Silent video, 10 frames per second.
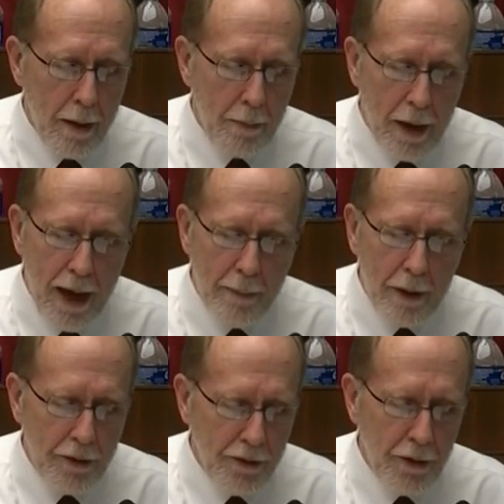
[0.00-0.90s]
But I'm
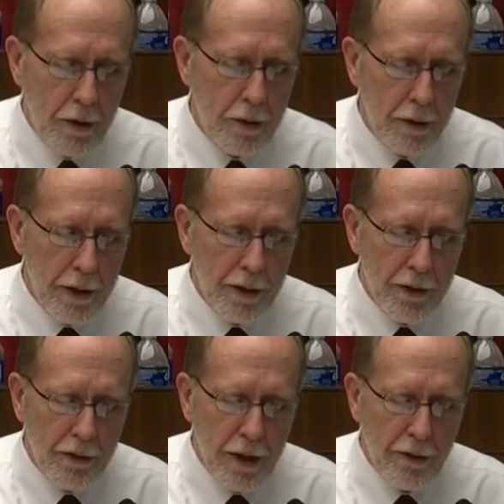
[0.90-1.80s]
concerned that
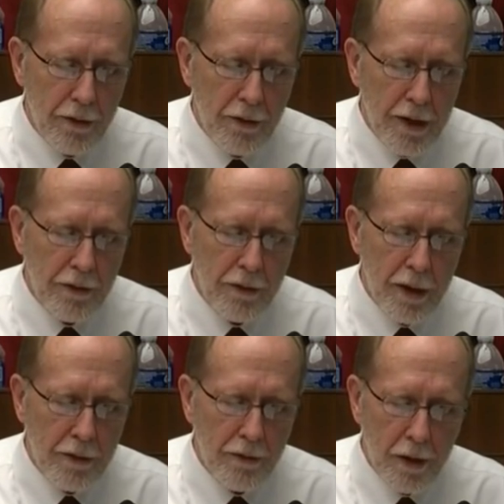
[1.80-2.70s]
this legislation
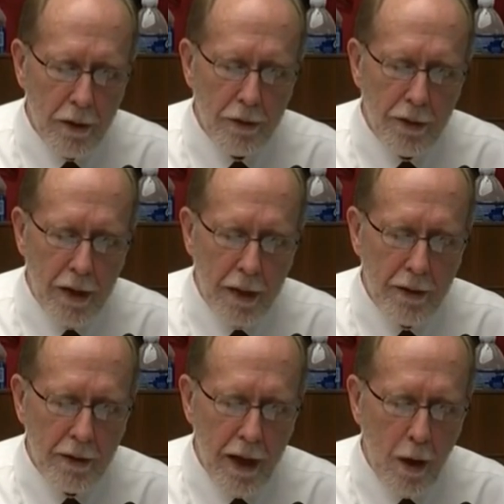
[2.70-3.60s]
does little to
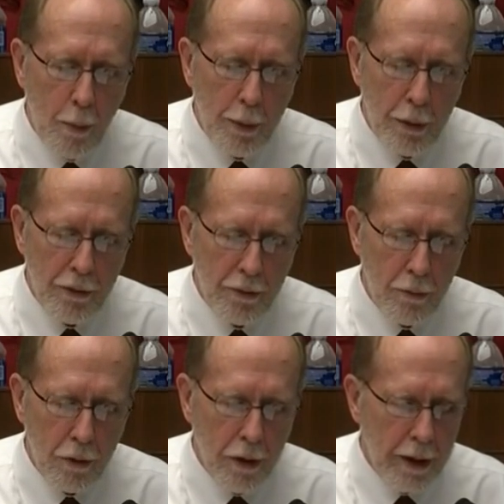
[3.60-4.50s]
nothing to help those in
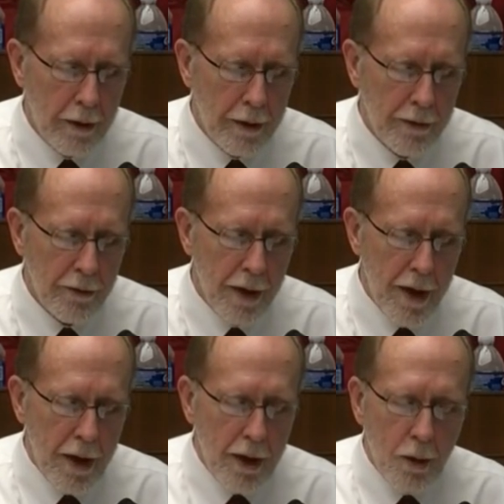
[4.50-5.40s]
rural areas.
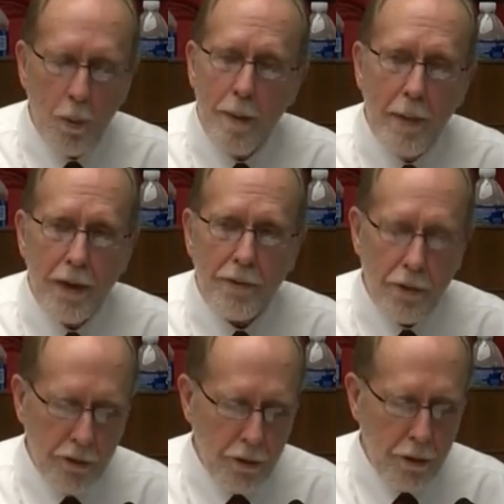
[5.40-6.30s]
We must
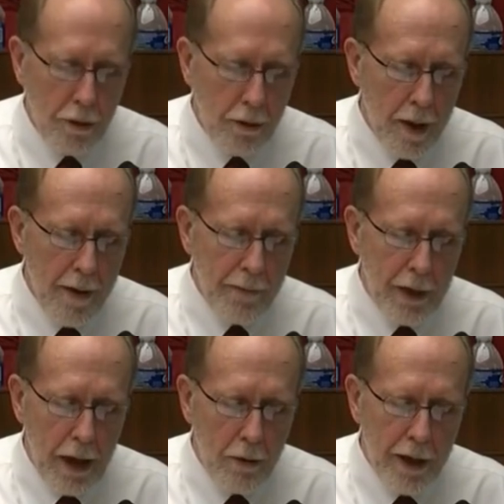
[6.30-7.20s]
ensure
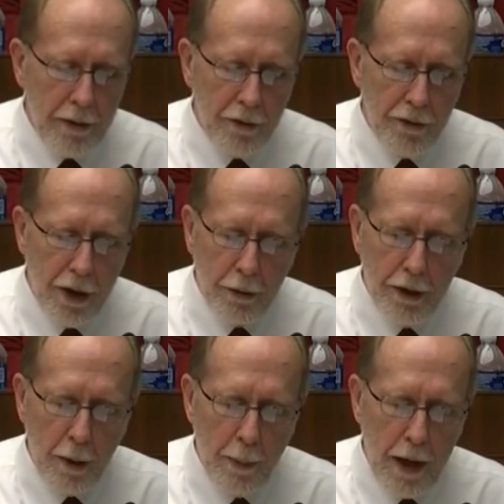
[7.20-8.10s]
that our nation's health
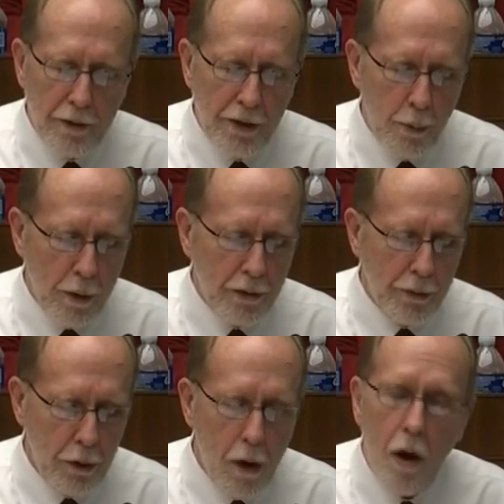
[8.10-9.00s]
care policy works
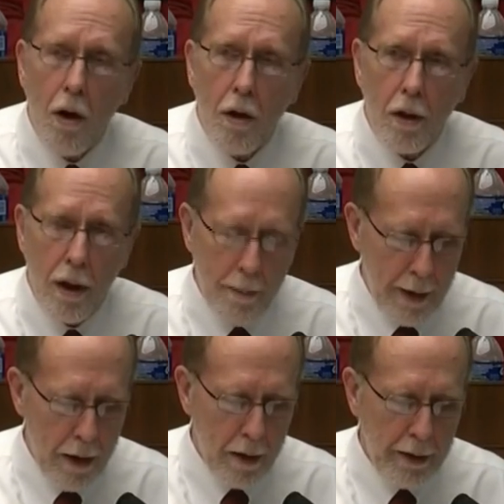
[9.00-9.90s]
for all
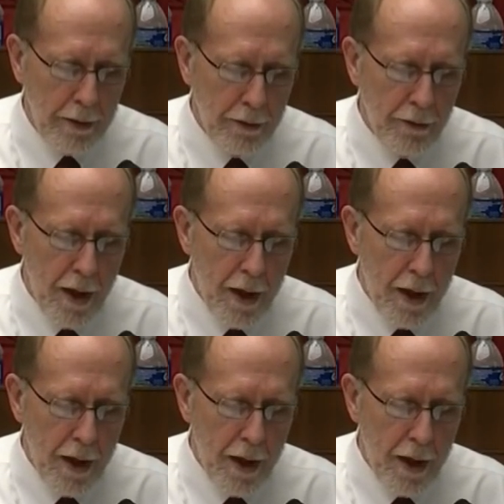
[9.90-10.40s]
Americans.